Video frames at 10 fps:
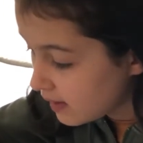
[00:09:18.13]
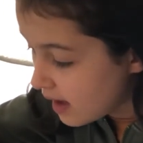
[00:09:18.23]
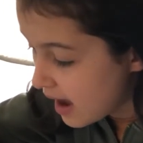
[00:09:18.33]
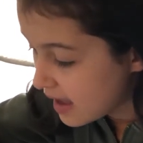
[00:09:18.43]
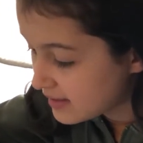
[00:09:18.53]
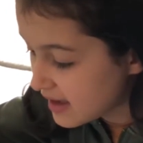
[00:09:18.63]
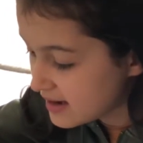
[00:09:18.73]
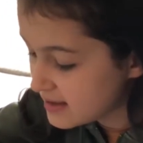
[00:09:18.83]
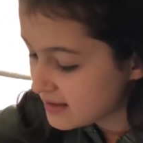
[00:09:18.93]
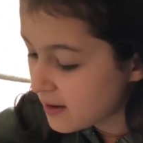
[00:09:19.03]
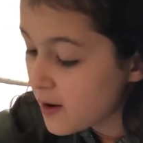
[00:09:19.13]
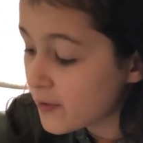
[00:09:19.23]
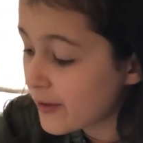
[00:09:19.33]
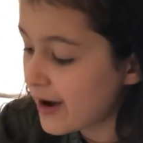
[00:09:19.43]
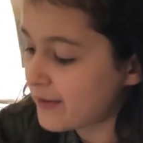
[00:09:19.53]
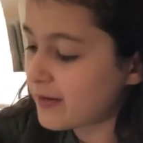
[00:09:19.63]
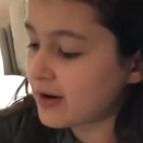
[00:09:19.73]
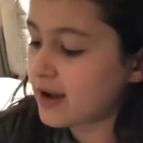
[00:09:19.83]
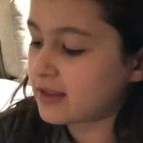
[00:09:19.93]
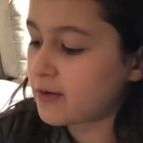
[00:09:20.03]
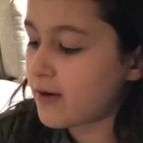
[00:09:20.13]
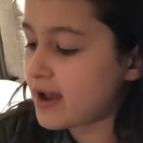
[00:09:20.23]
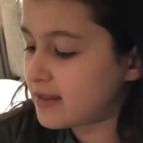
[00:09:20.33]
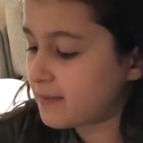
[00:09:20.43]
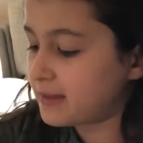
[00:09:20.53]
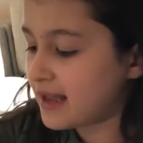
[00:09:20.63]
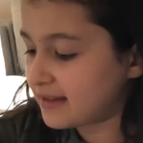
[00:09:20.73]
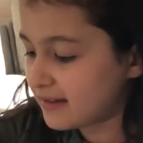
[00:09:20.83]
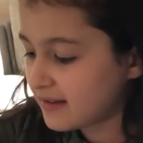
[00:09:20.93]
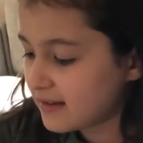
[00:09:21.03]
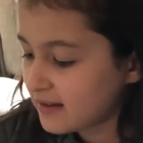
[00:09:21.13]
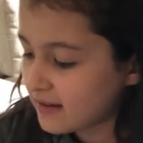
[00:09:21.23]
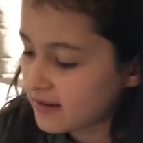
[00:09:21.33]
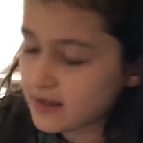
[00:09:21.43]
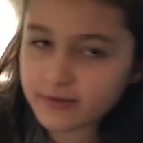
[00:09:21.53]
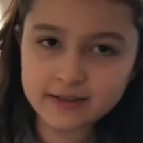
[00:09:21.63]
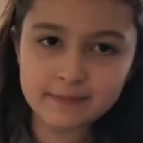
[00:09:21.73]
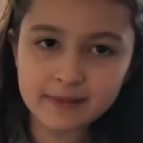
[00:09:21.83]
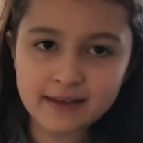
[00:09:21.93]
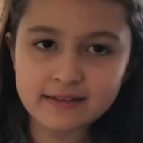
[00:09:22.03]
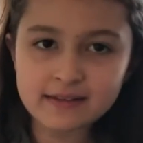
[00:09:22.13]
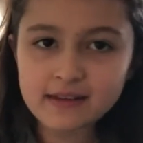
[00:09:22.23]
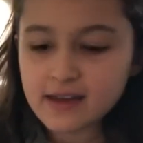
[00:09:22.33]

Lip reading: And then I forgot to write the plus. It was a plus.